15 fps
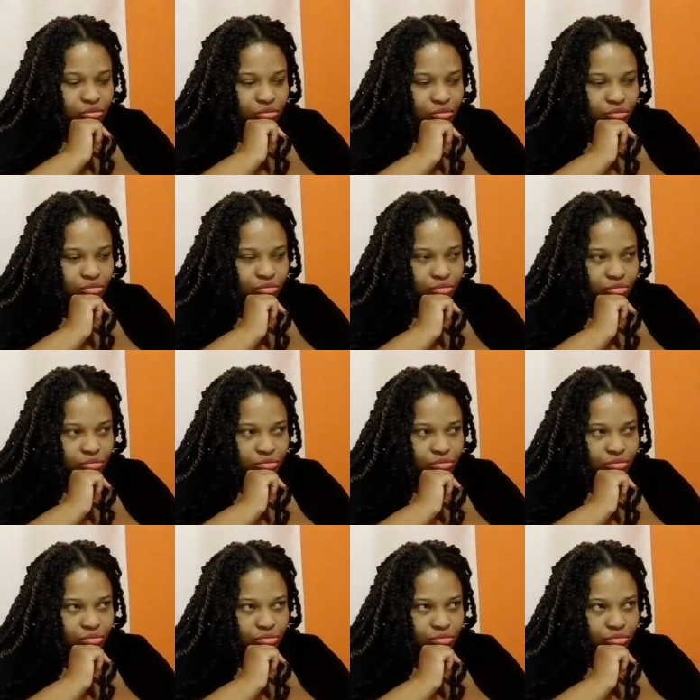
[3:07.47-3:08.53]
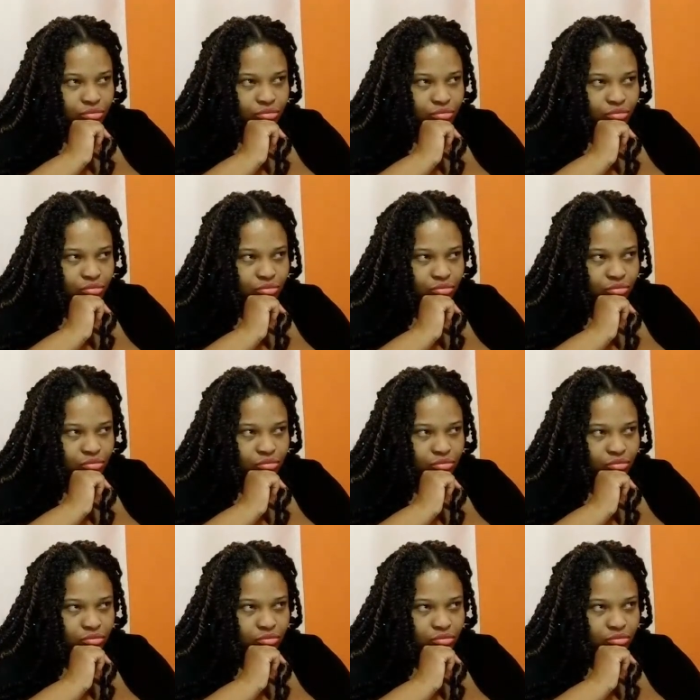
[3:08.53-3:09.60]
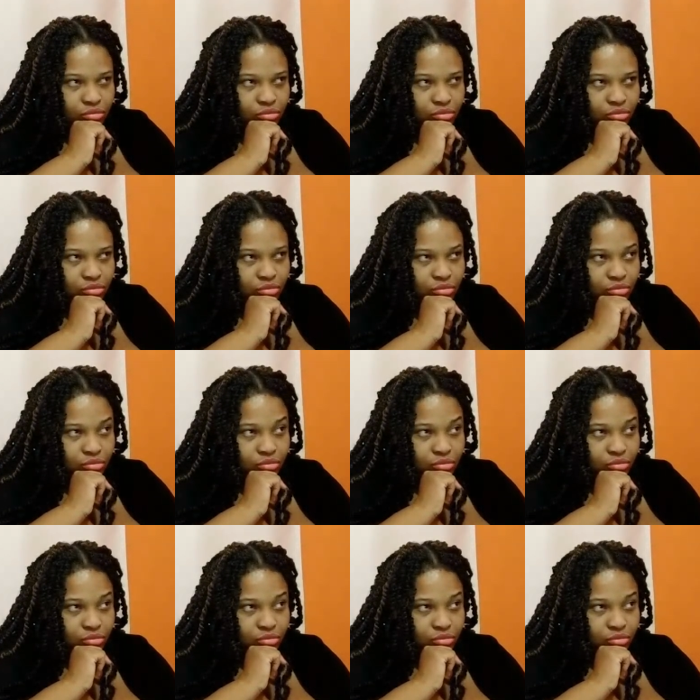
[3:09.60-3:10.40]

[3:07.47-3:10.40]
[no speech]